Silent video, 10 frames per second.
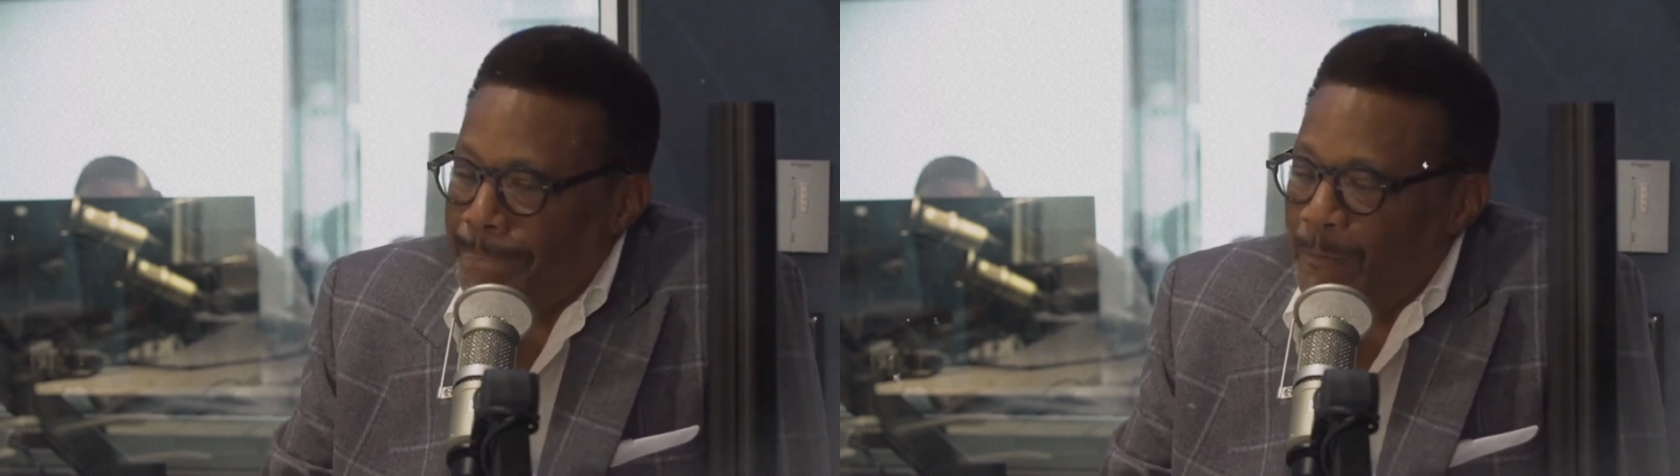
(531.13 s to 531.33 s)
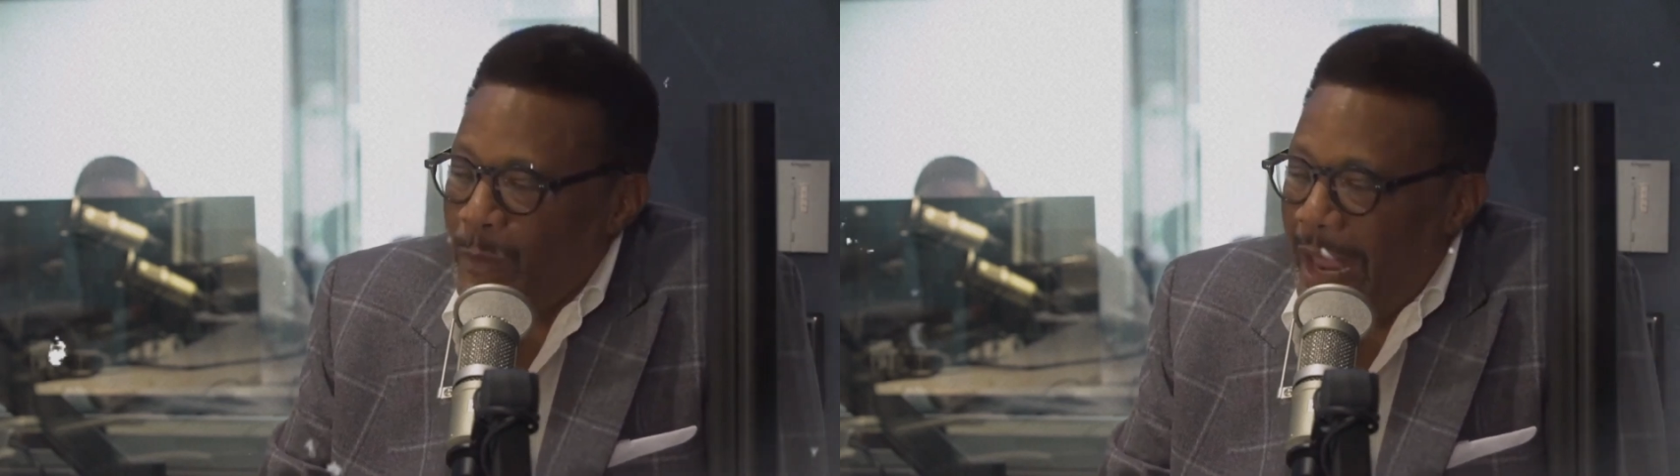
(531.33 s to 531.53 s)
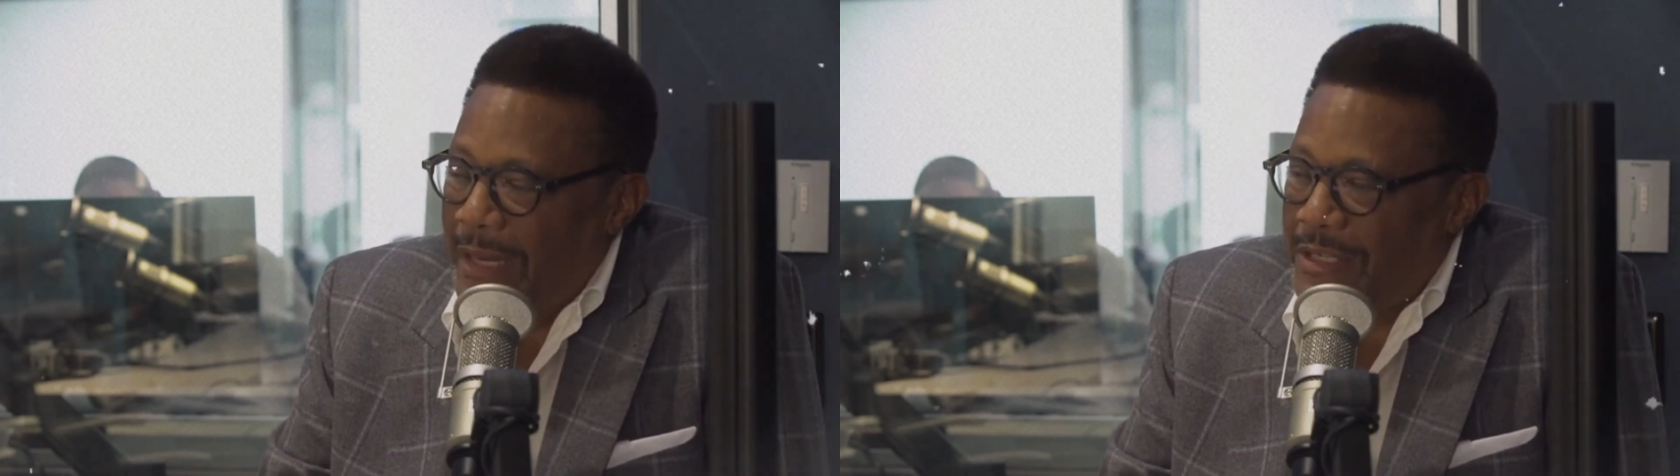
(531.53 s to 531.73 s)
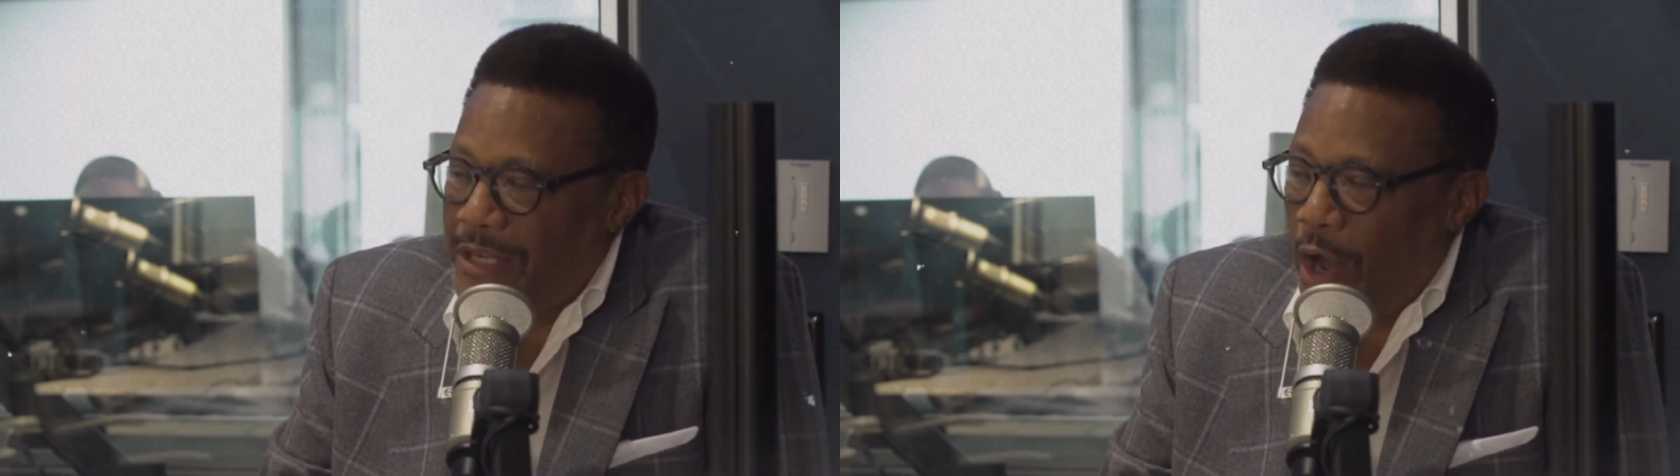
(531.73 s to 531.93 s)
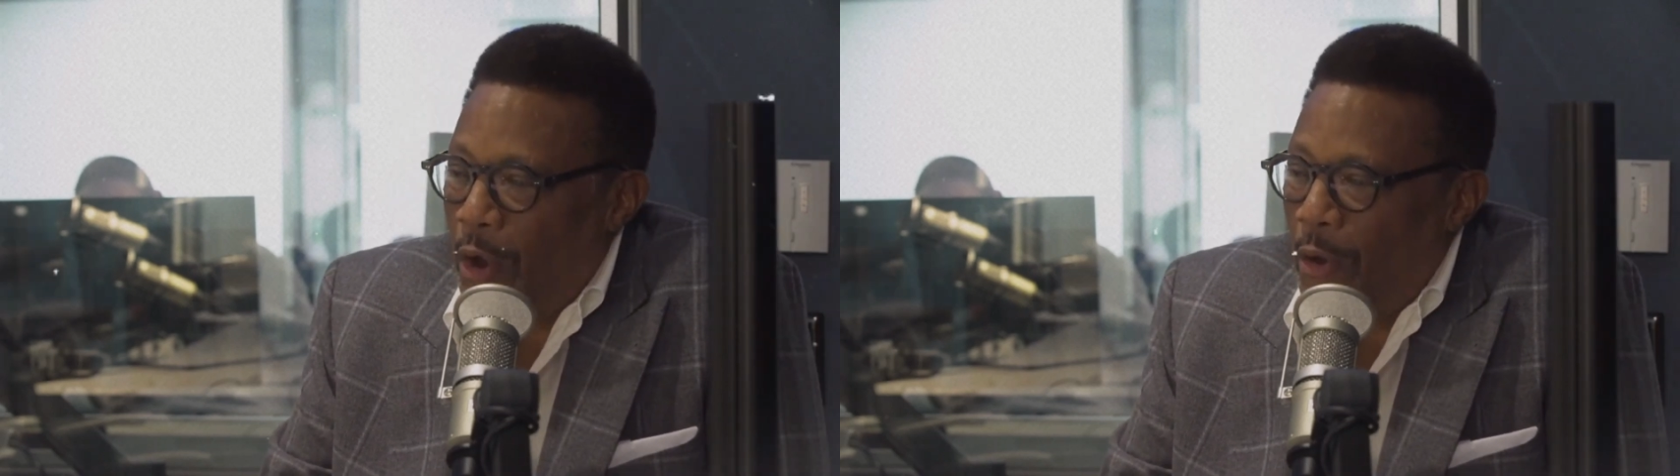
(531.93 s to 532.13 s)
it's clear
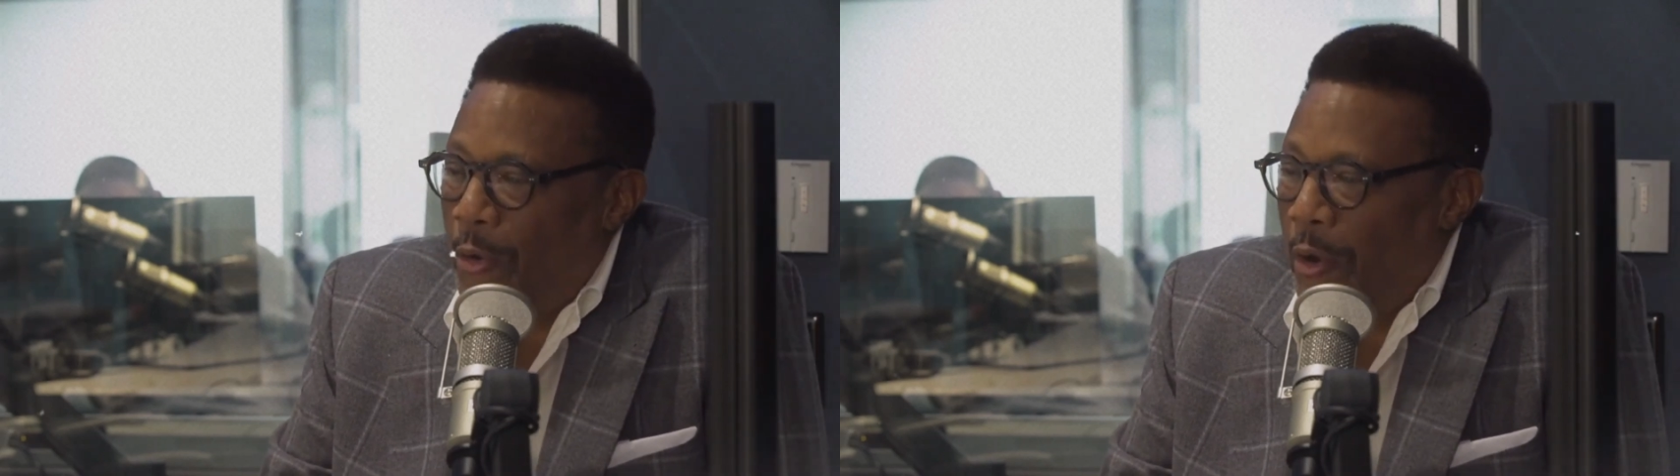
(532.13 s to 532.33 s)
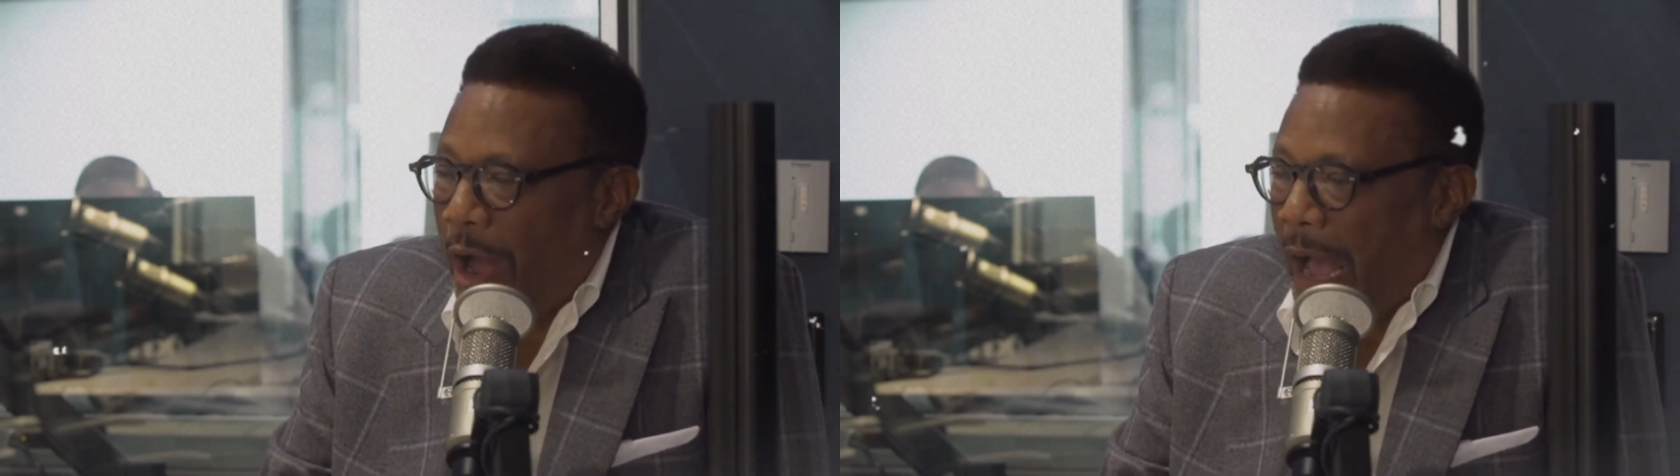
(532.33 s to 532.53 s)
that the legacy